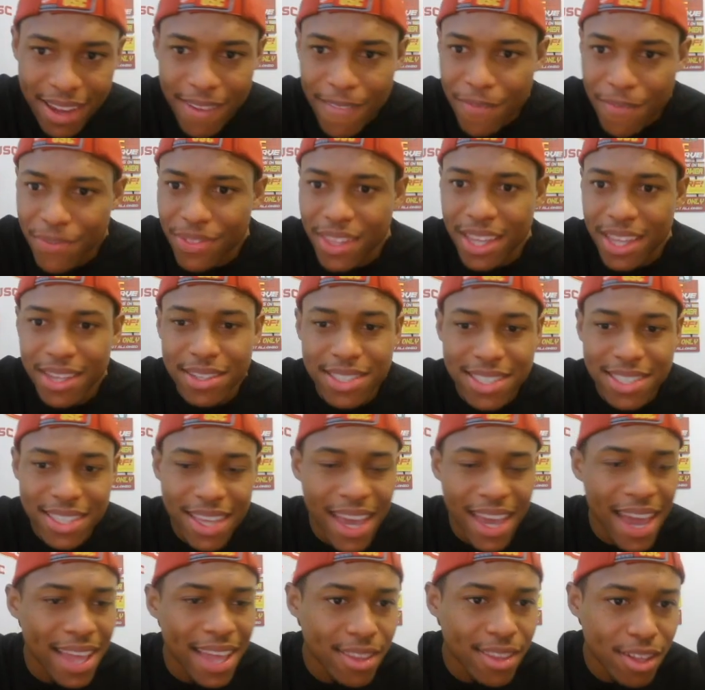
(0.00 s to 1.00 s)
Then you see
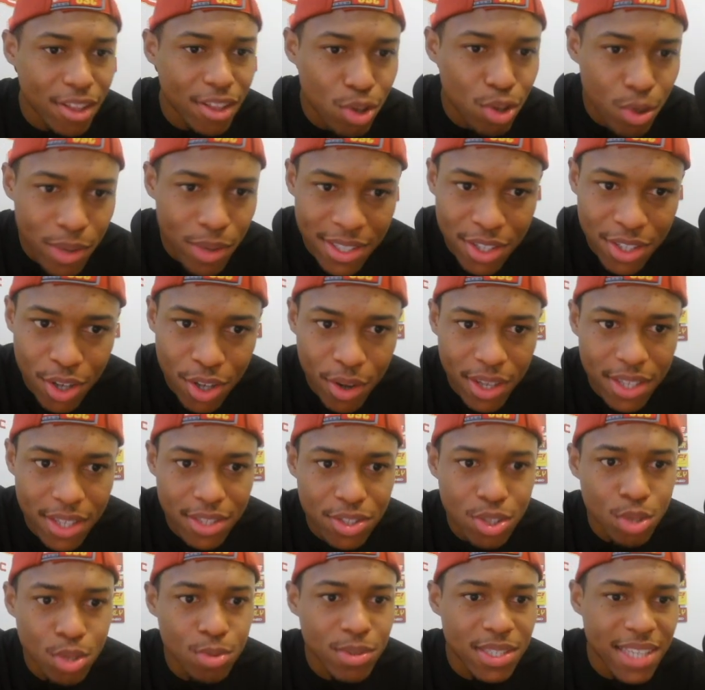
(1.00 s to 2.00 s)
Anthony Lucas go get
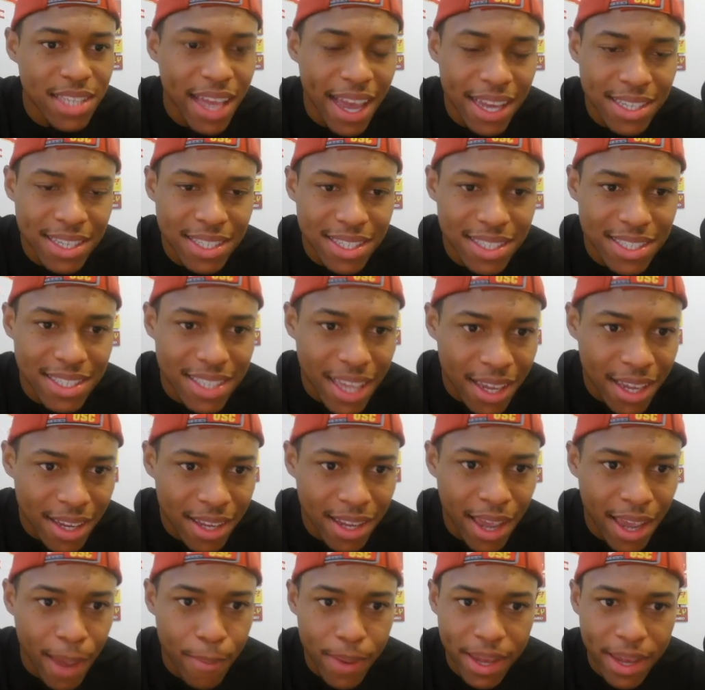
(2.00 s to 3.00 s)
2 sacks in the second
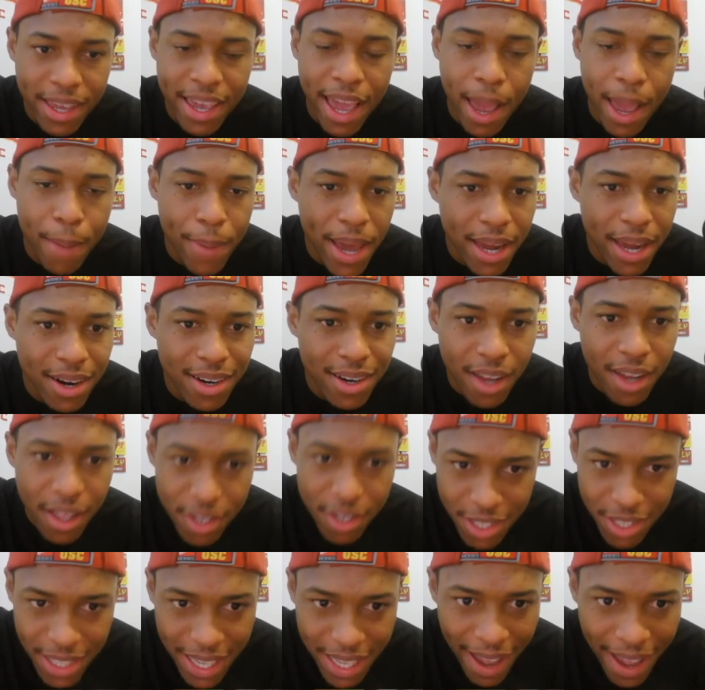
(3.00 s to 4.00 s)
game, and Cam had another
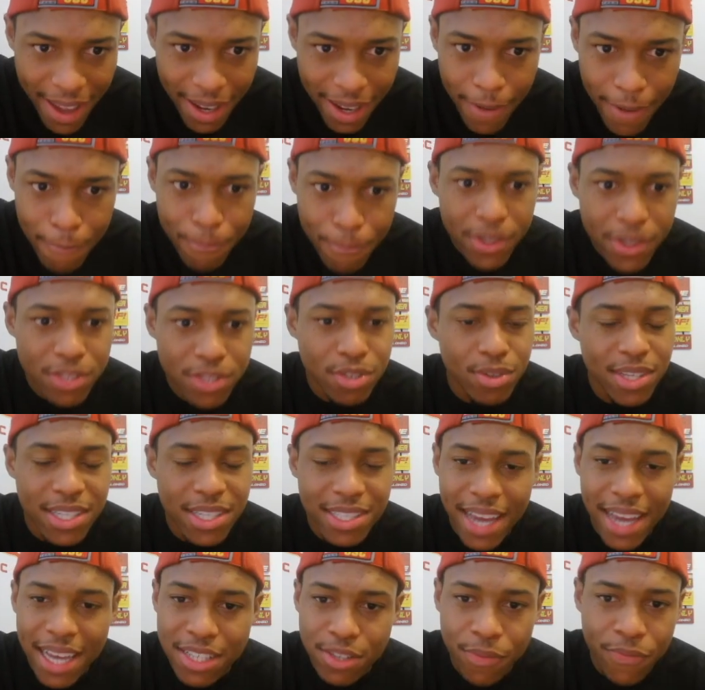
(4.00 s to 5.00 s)
sack. So these
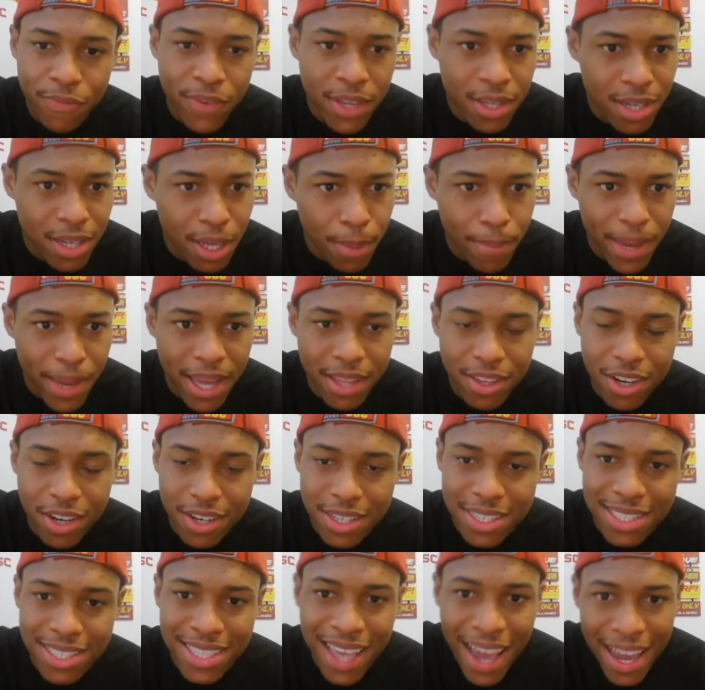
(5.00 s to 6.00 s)
guys are feeling it, man. They're
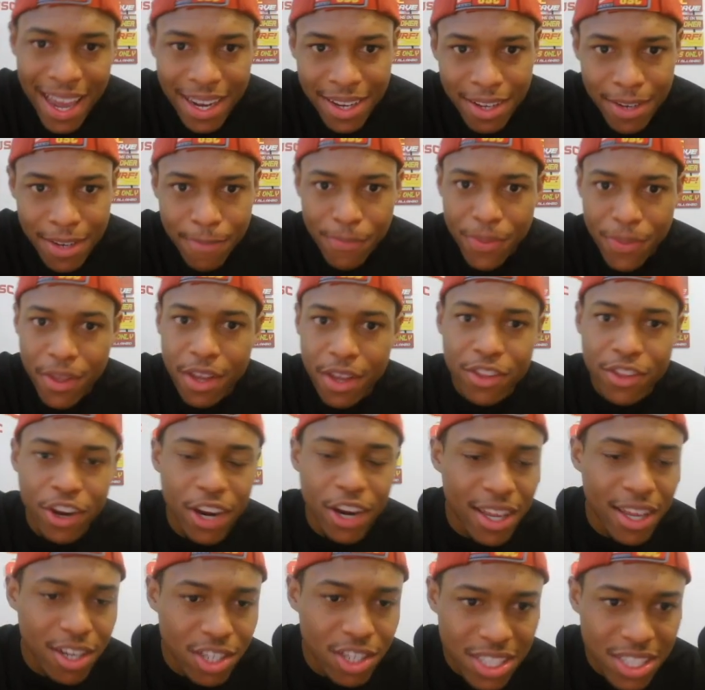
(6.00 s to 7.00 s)
excited. They're
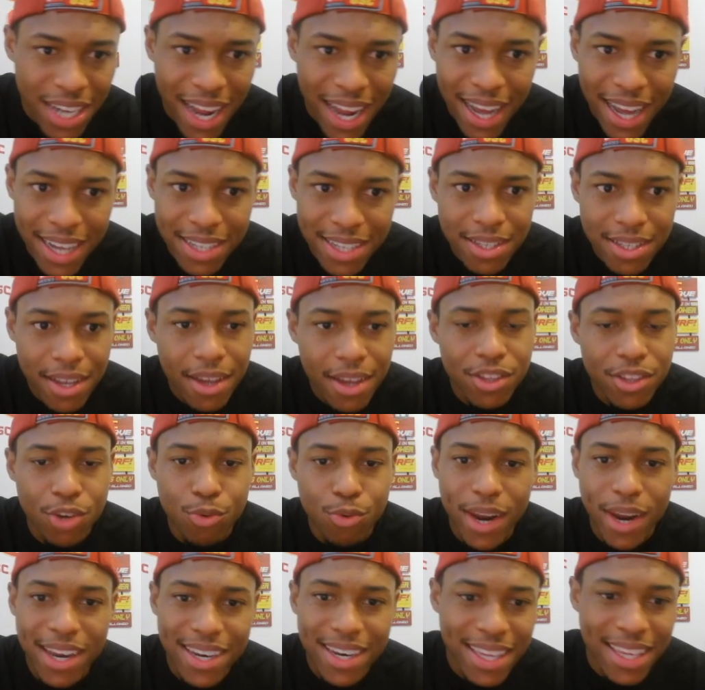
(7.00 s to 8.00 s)
energized. They're
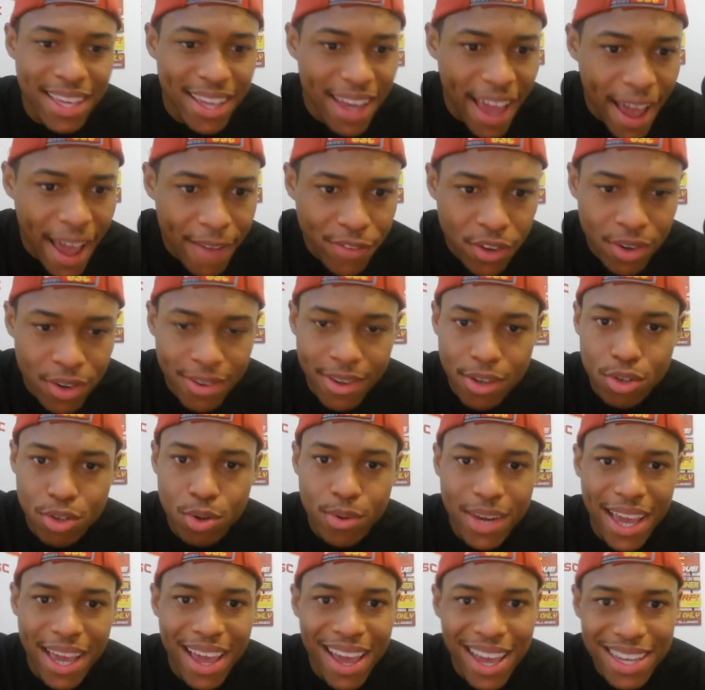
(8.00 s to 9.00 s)
ready to get after, and they're
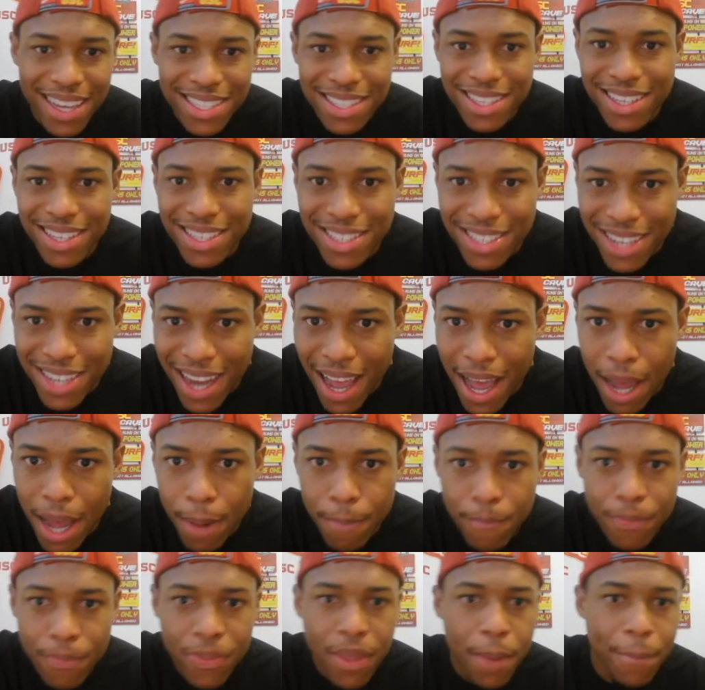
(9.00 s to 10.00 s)
doing an excellent
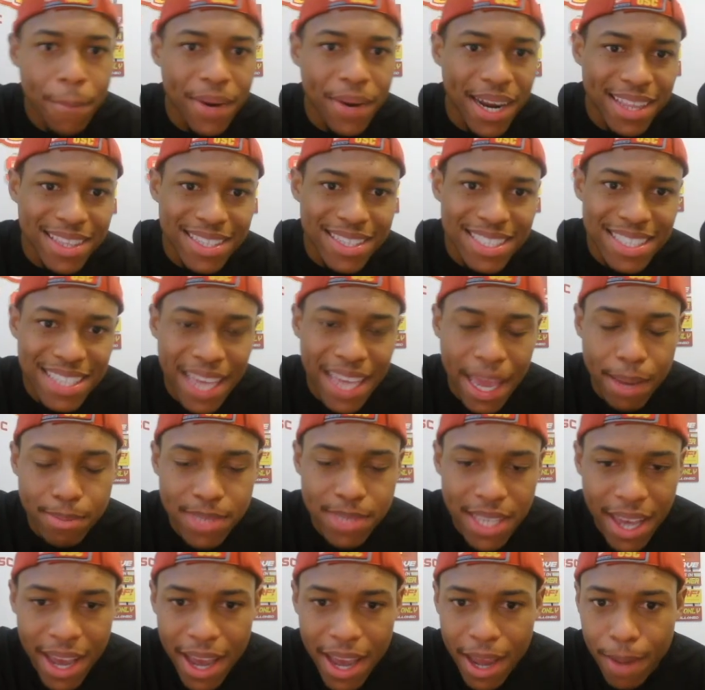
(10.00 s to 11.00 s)
job. But at the same
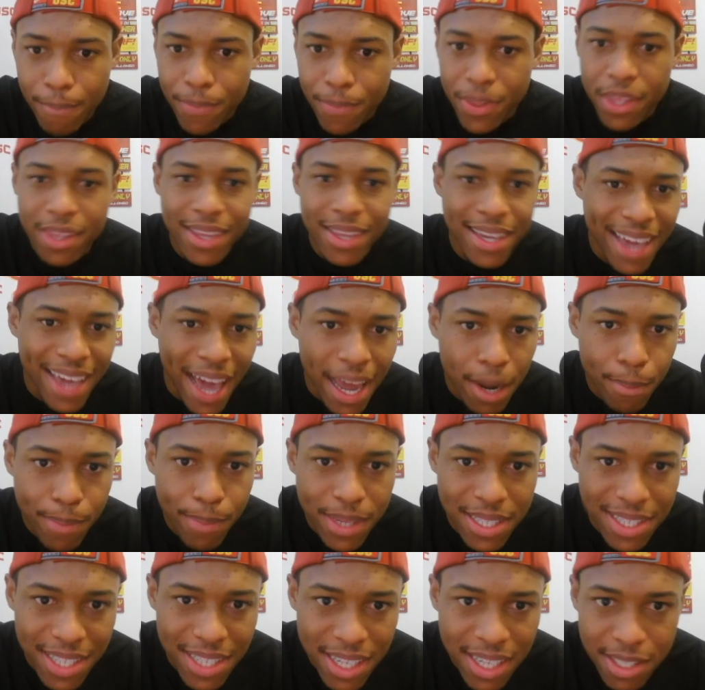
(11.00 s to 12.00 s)
time, you got to
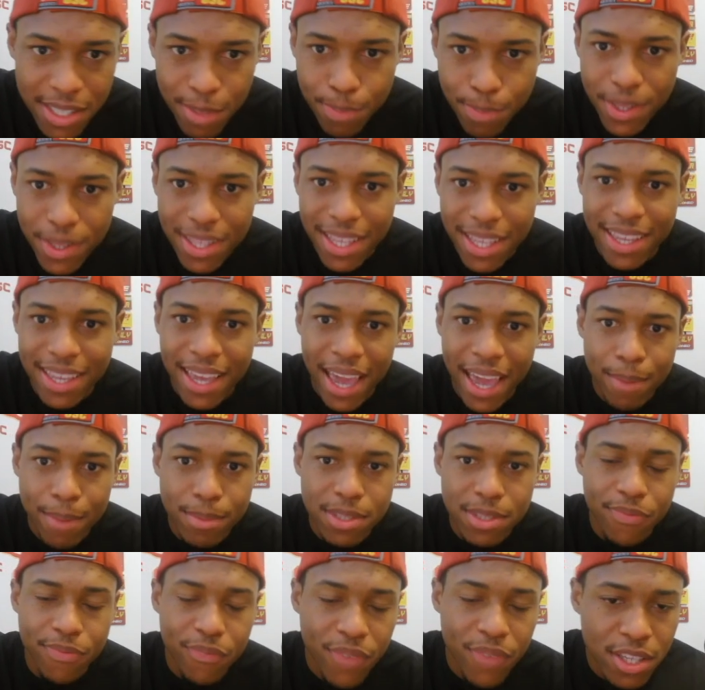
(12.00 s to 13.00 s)
be disciplined. The game
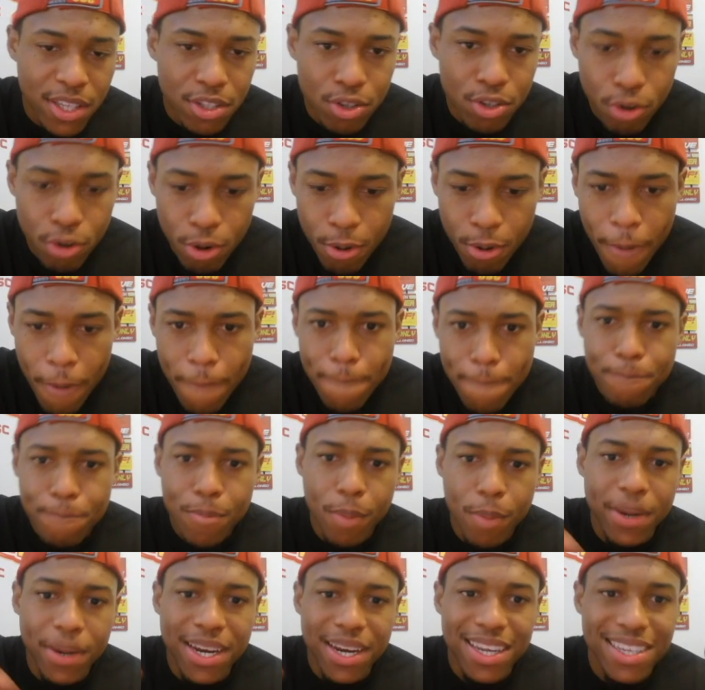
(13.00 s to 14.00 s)
is physical,
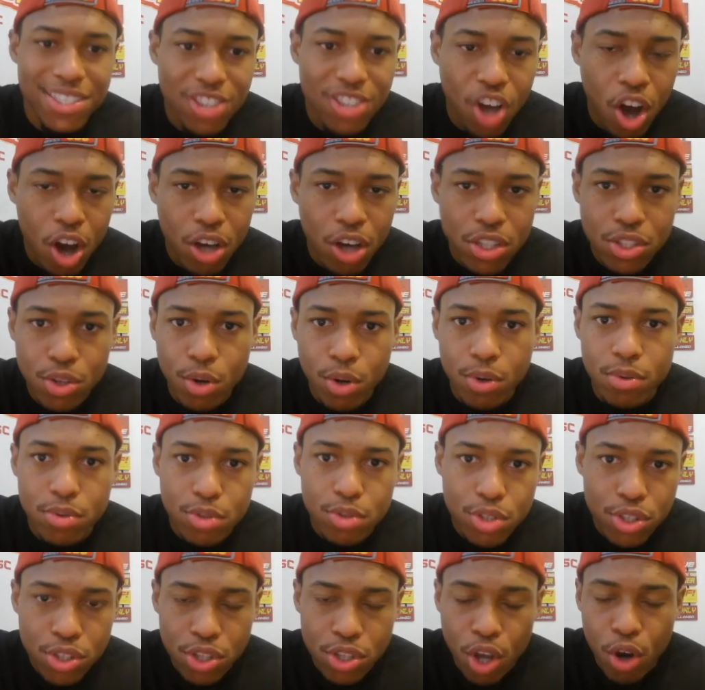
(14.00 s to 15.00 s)
but it is also
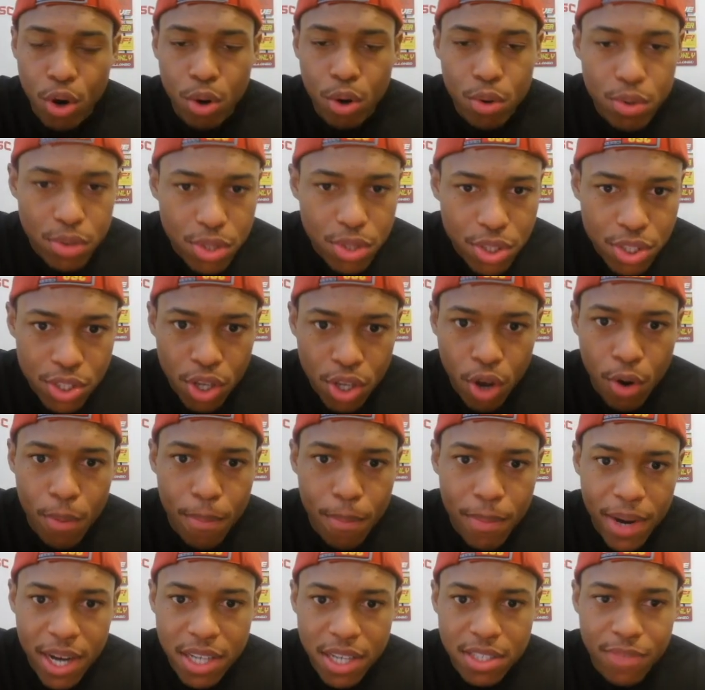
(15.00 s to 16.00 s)
so
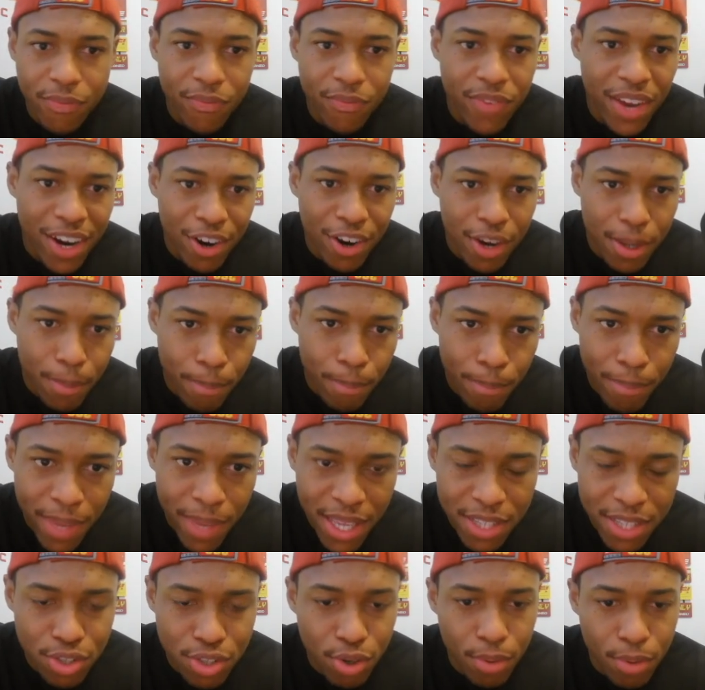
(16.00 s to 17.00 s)
much very
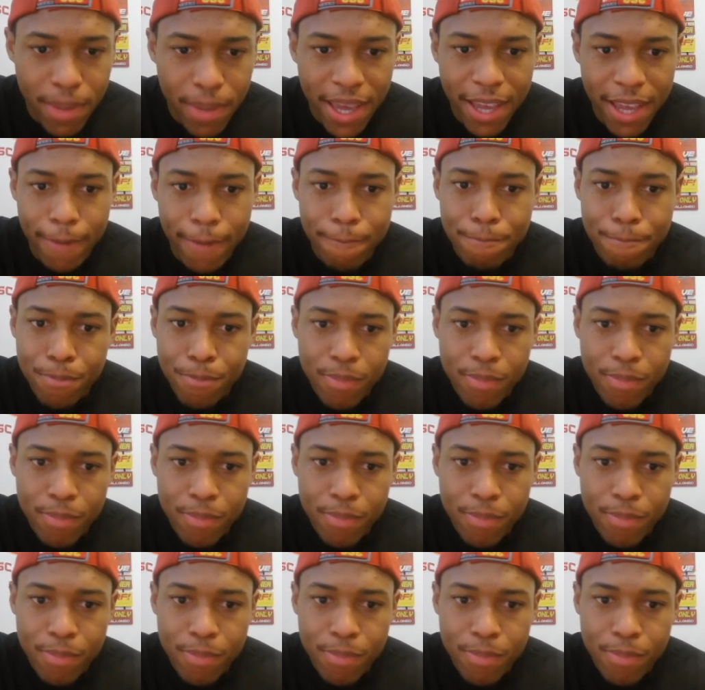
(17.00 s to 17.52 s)
mental, man.